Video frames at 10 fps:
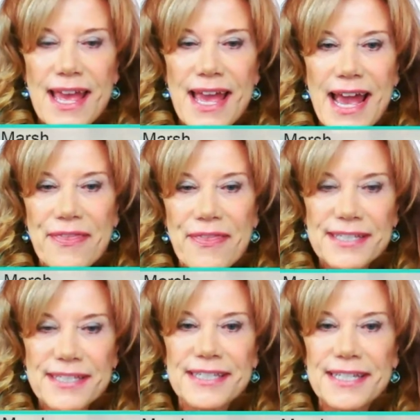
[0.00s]
And
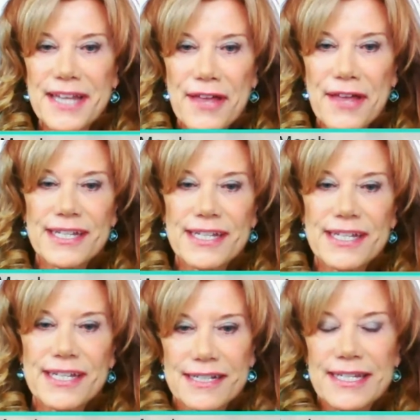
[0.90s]
this is another
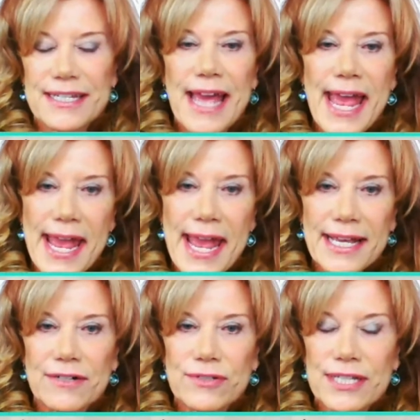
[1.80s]
Gutsy
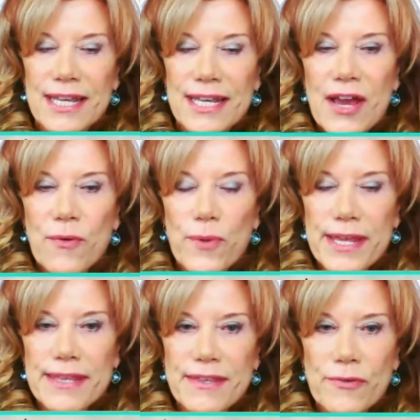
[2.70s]
Hangout
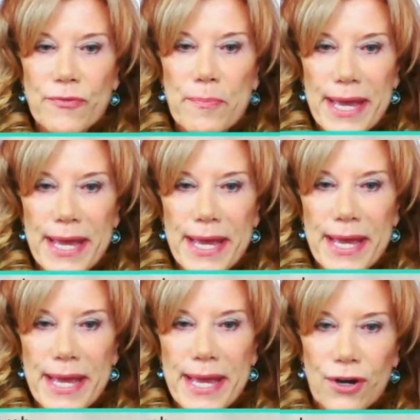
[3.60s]
with Rebecca
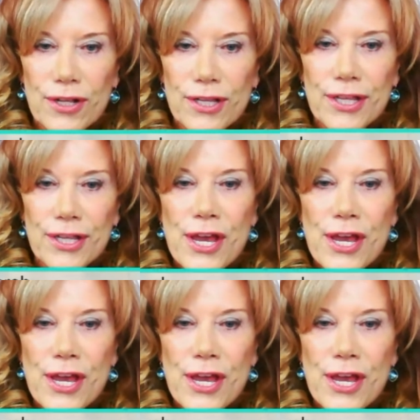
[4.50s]
Hall,